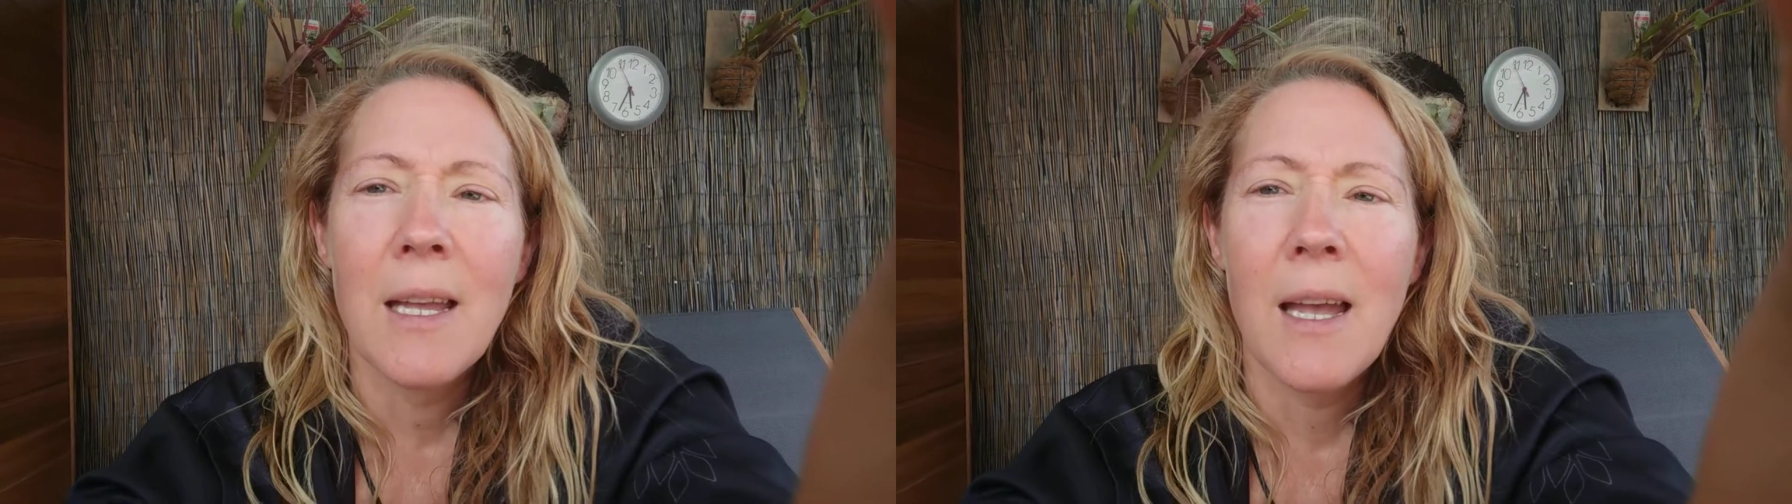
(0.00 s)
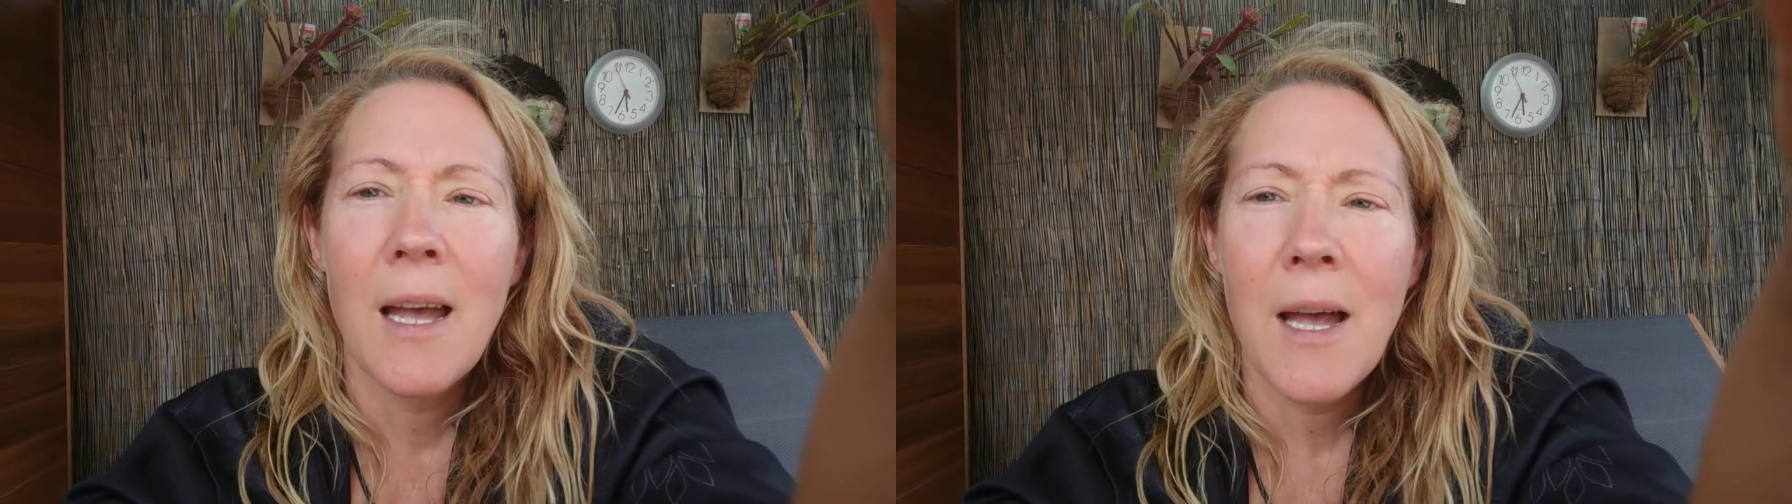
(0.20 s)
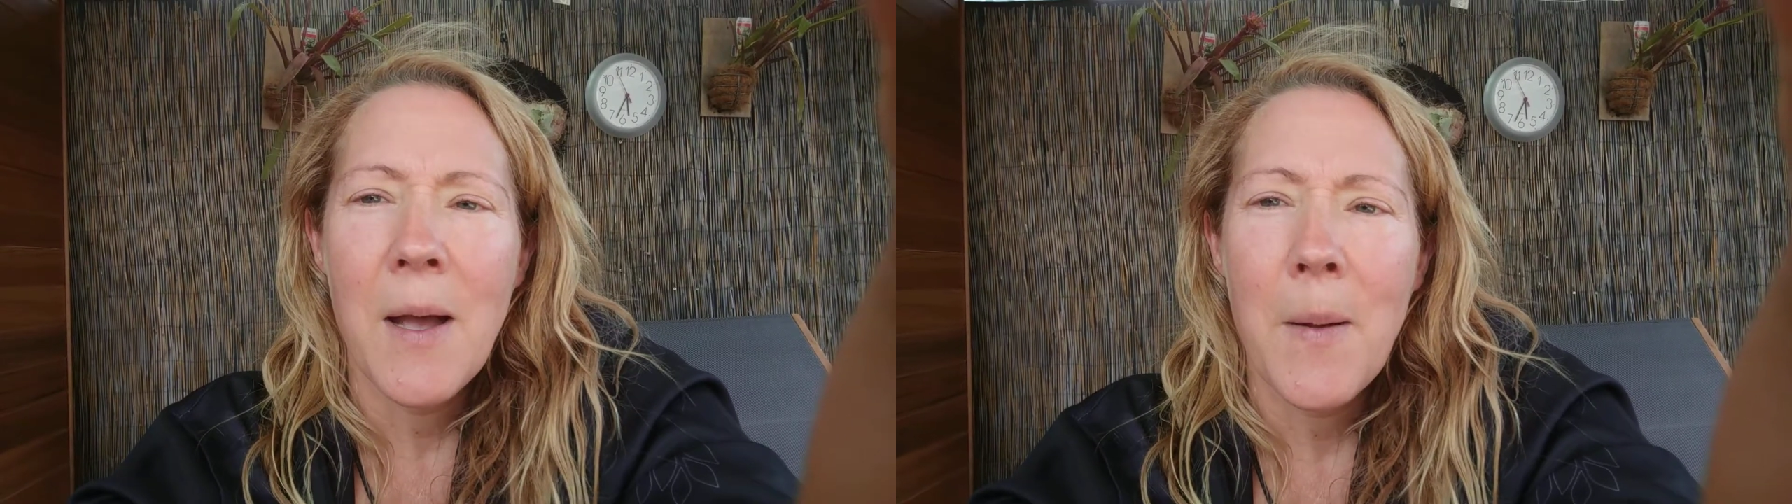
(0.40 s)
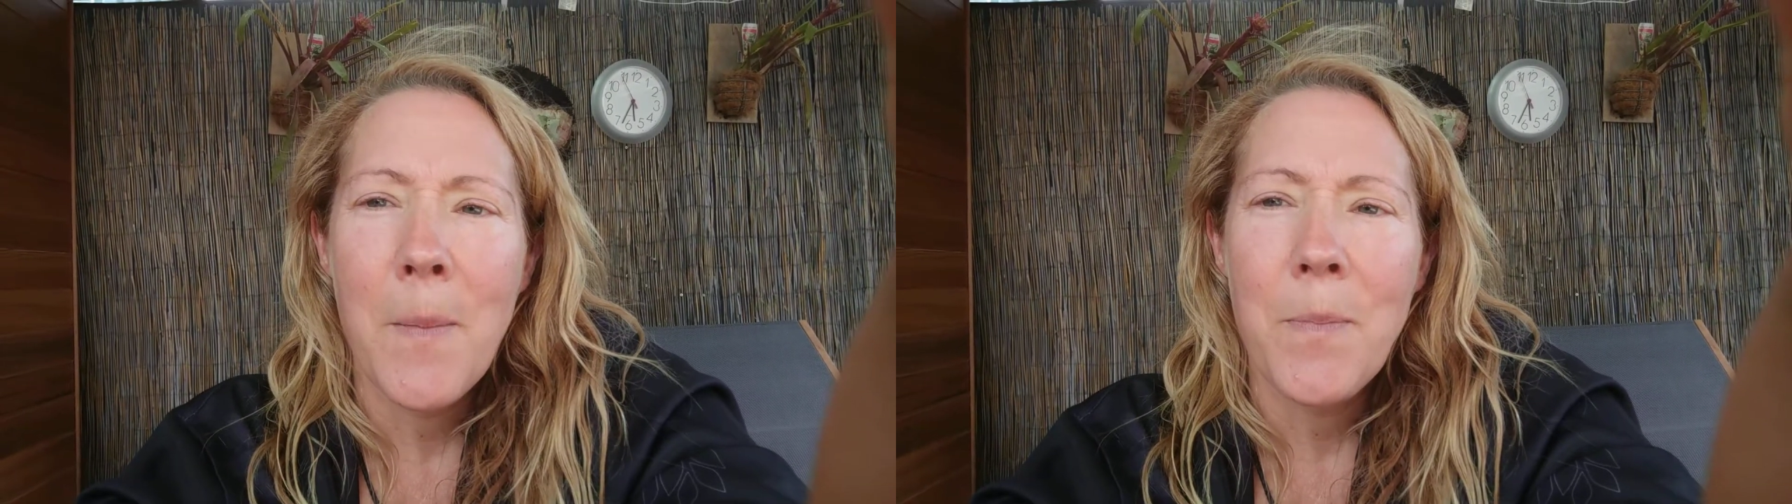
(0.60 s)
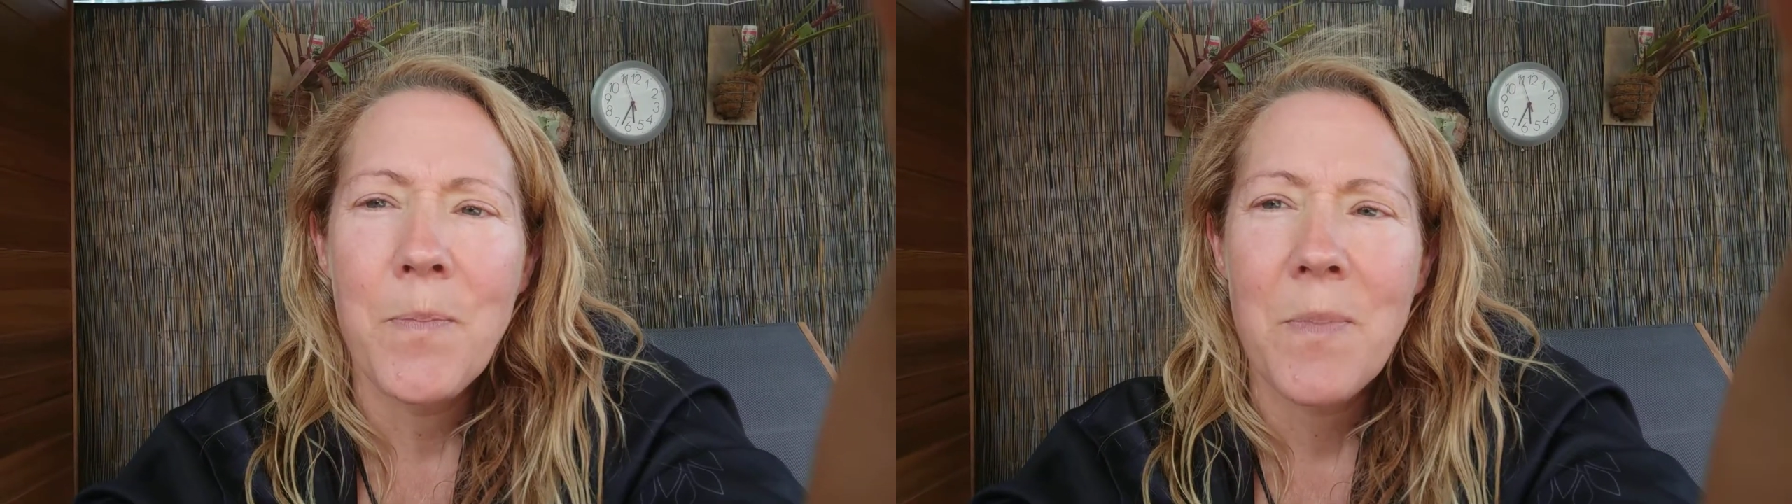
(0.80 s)

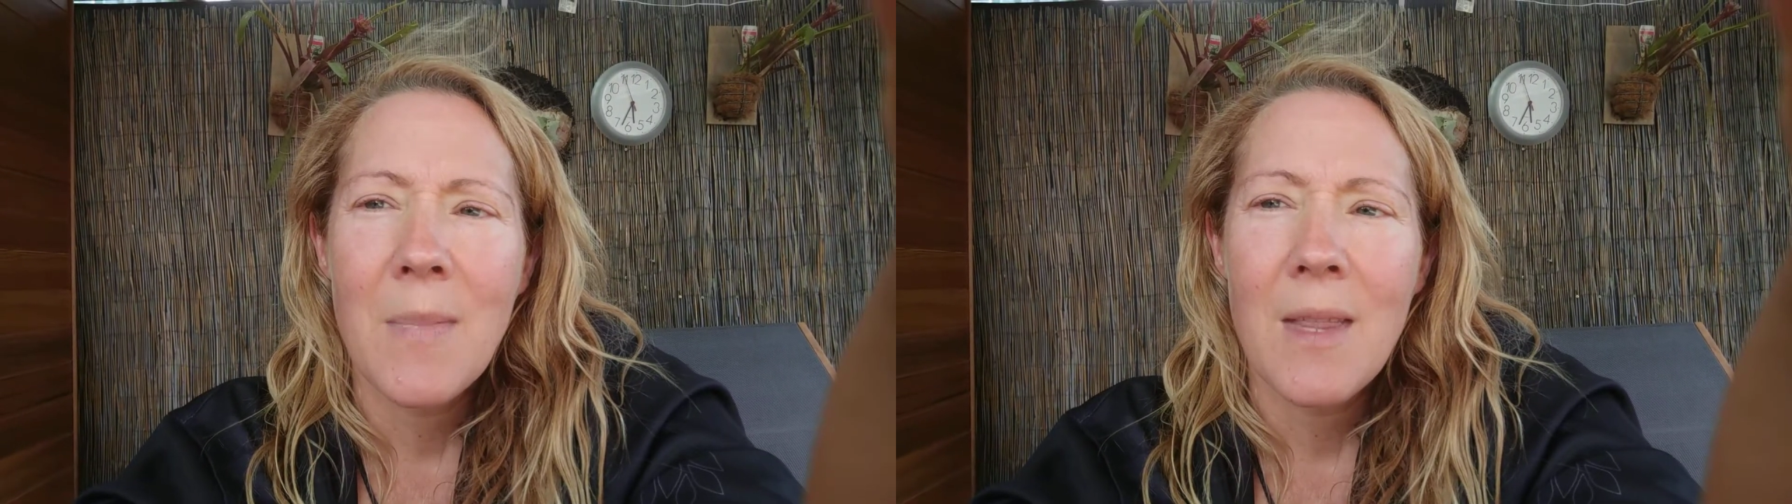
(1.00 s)
um,